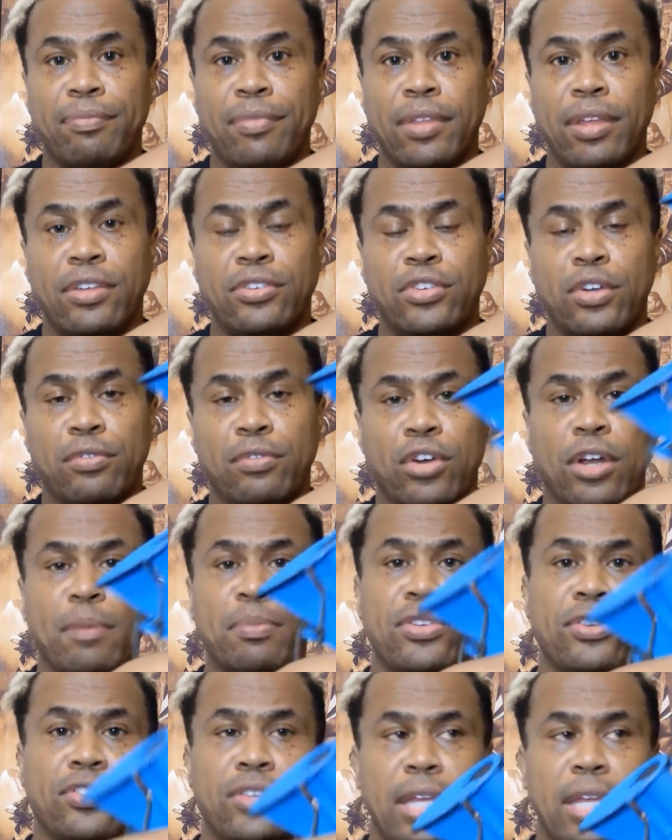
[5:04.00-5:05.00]
So if you're up
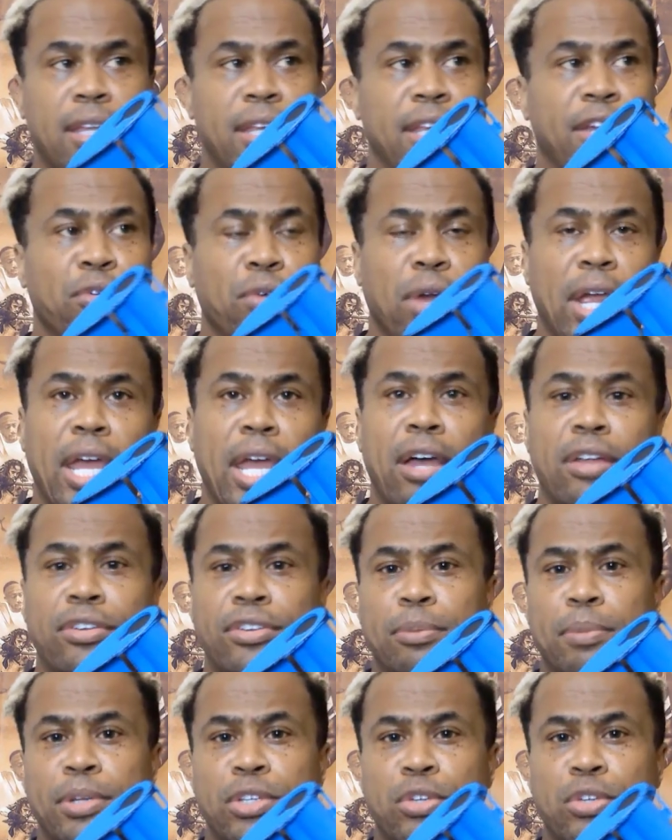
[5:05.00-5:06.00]
standing around, you're
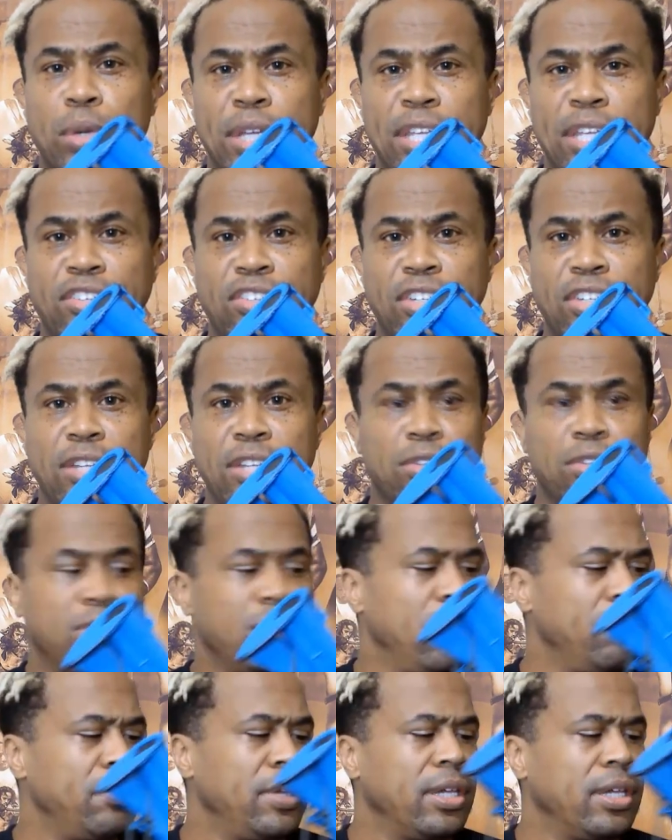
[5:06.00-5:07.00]
between scenes or
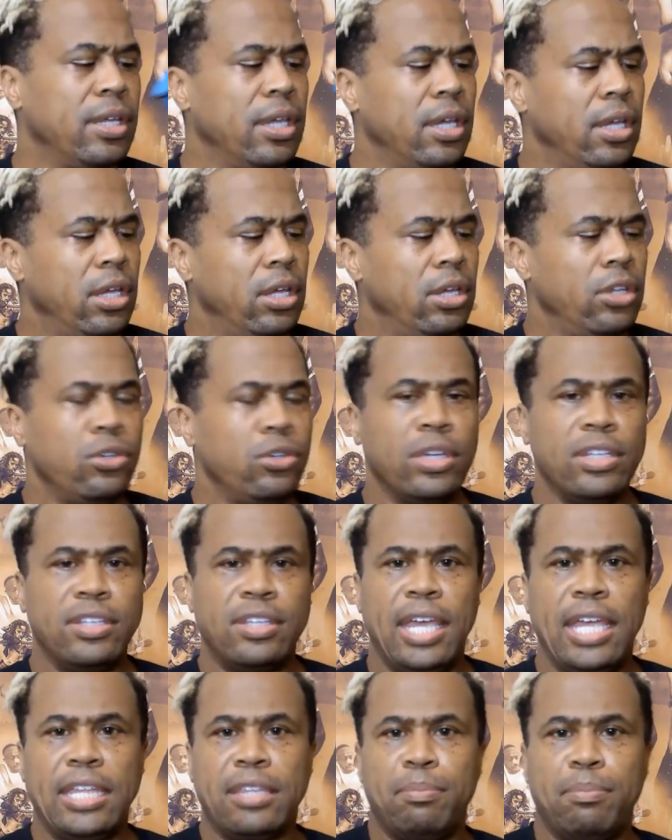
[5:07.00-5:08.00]
something, you can
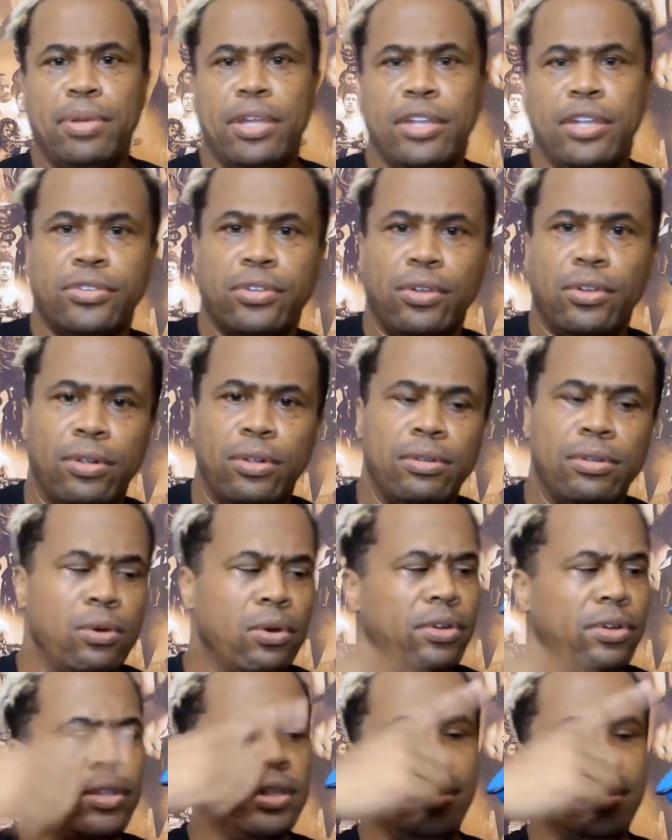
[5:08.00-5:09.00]
take the pistol or
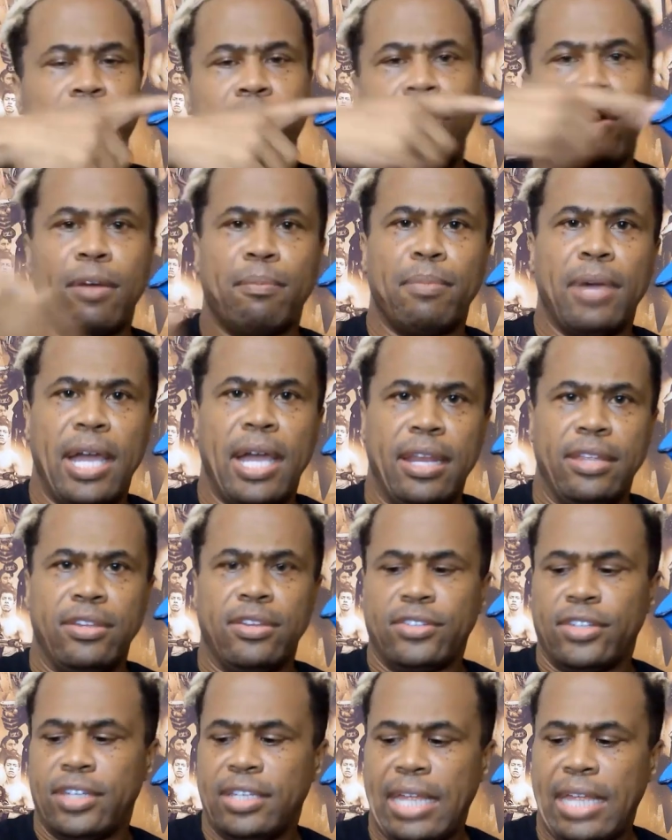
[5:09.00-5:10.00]
the carbine and just
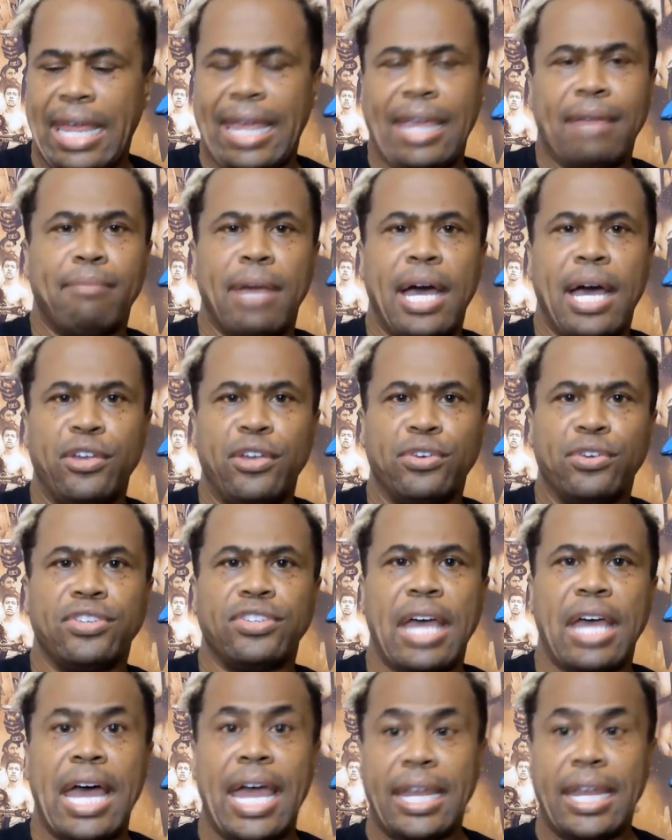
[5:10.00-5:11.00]
let it hang by your
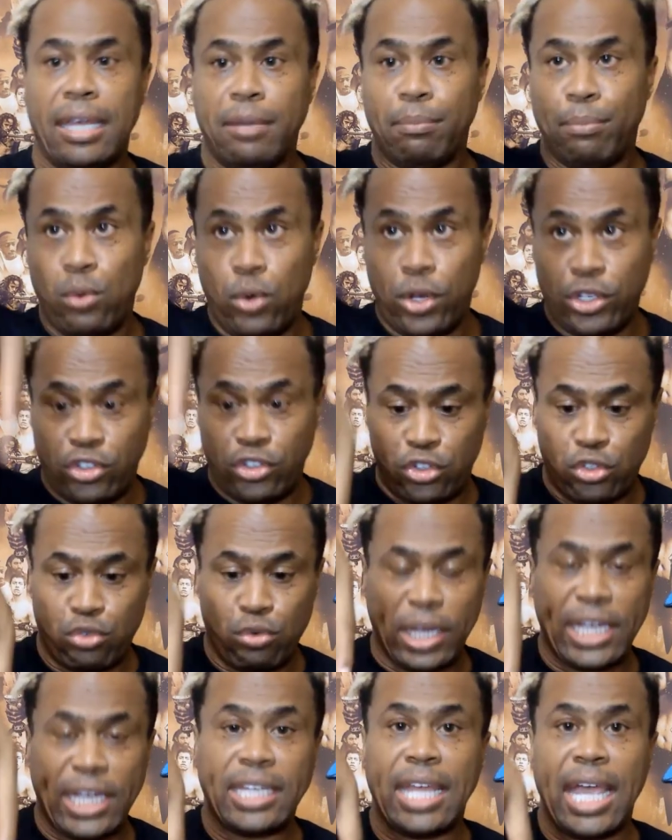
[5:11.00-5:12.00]
side and point
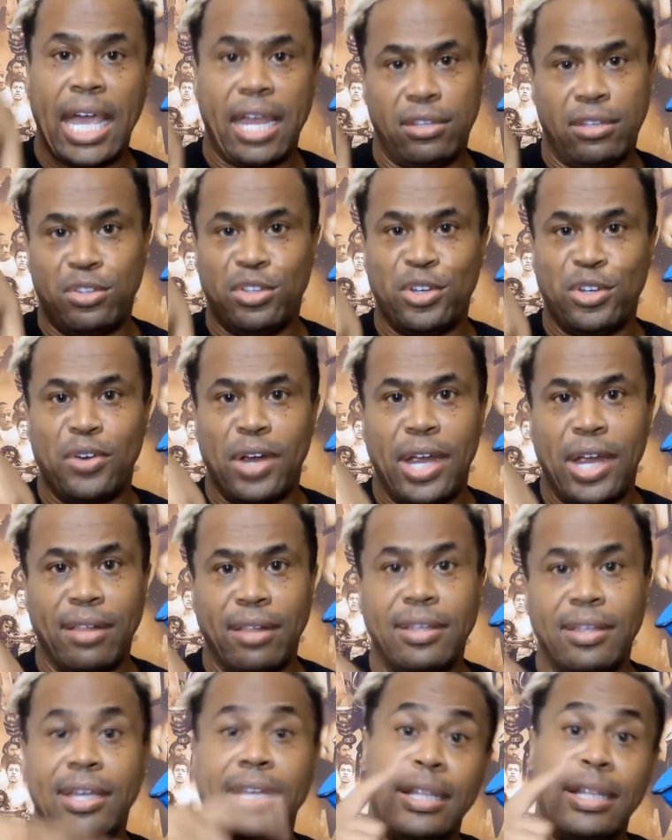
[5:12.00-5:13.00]
straight down to the ground.
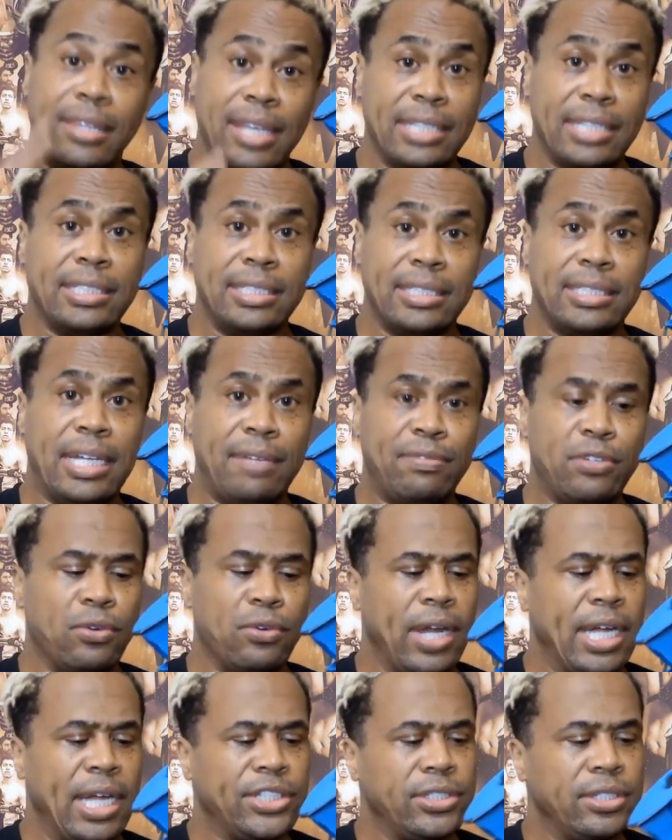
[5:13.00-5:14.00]
That's a safe
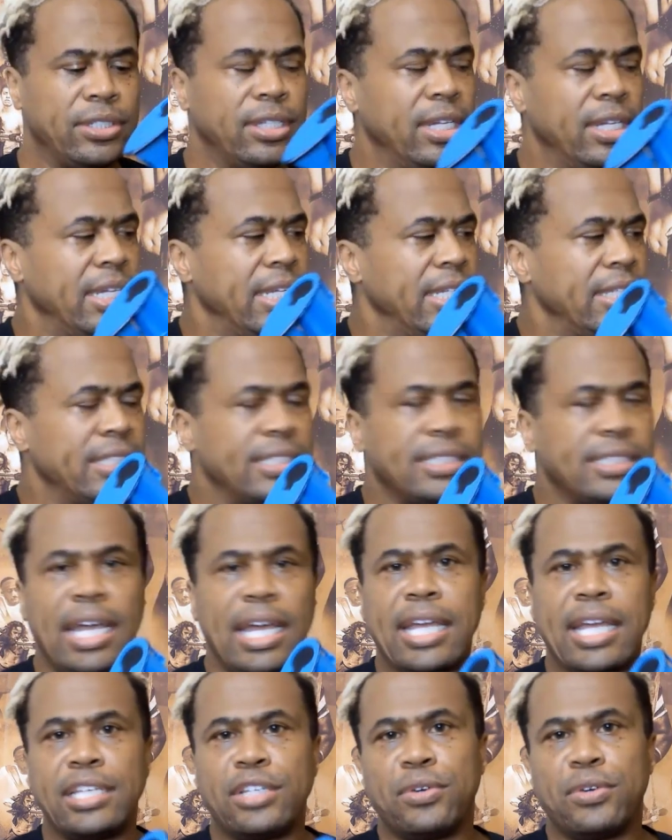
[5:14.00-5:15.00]
direction. The
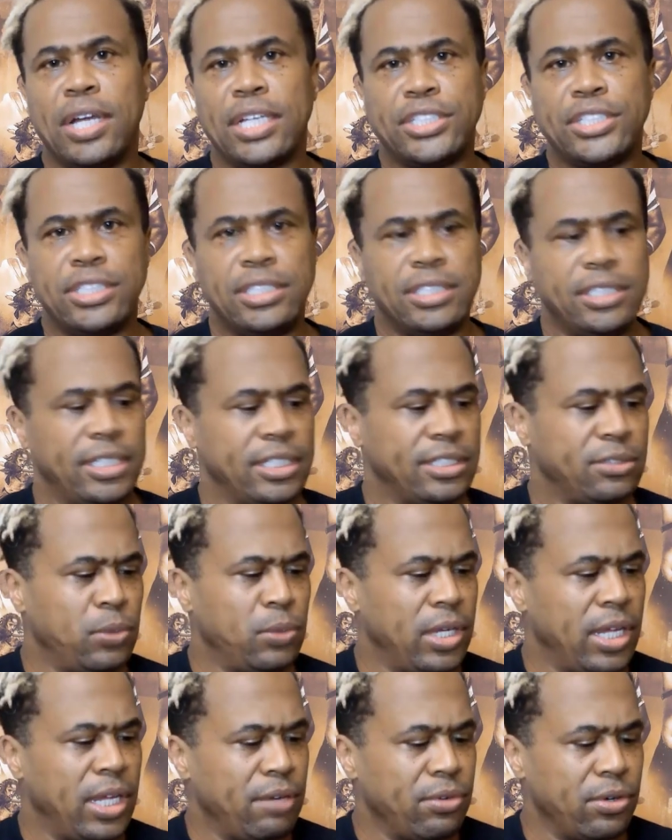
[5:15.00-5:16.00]
second direction is
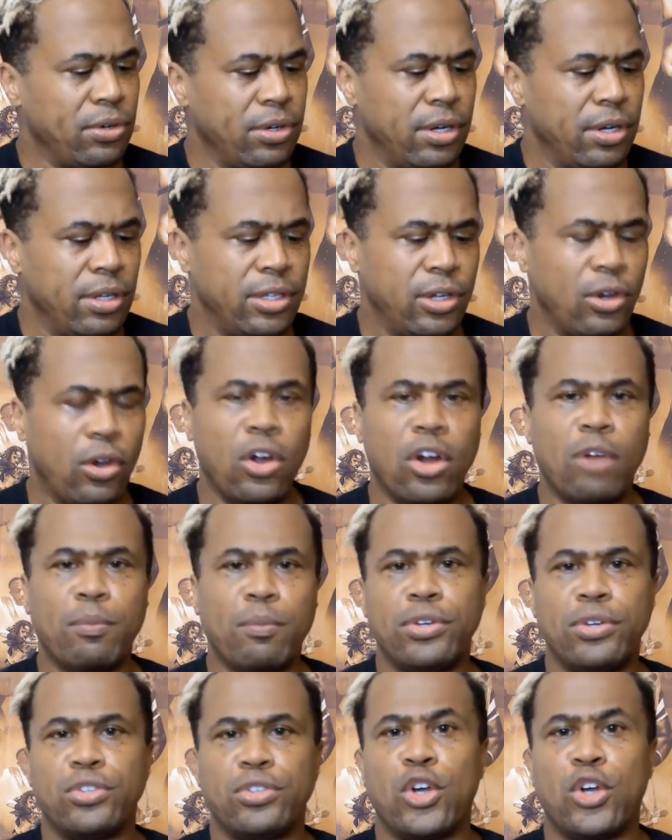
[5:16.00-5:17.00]
whatever the armor
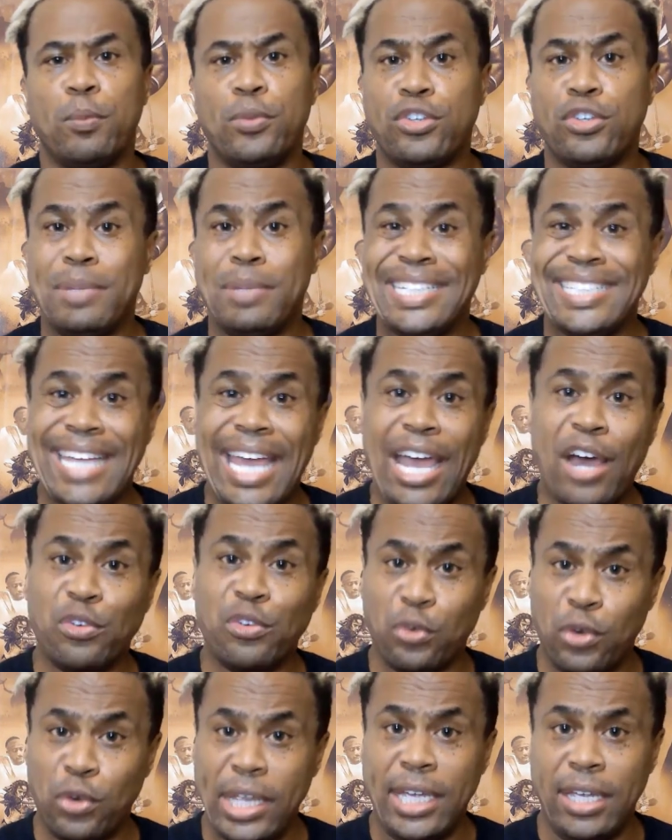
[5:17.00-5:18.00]
determines to be
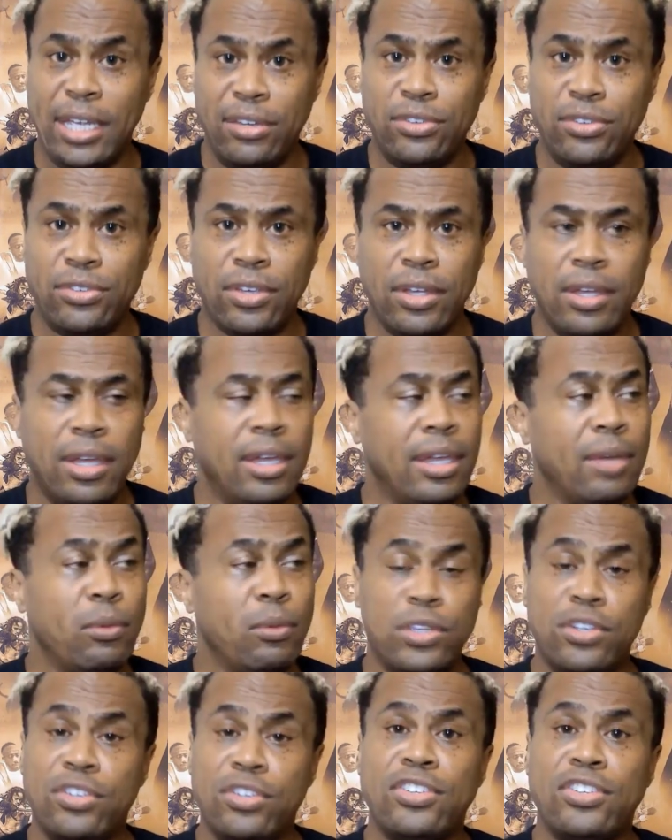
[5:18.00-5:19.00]
downrange, which
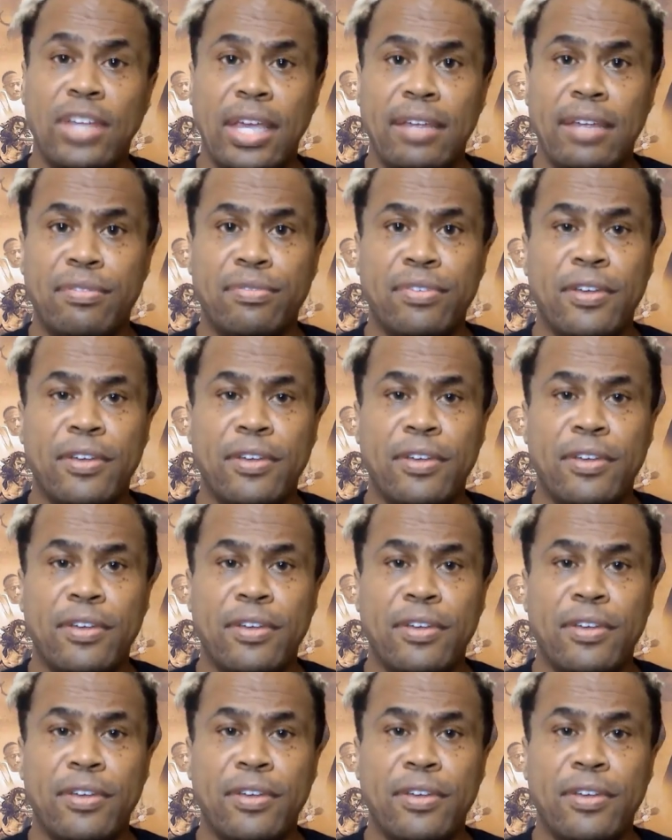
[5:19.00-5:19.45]
is safe.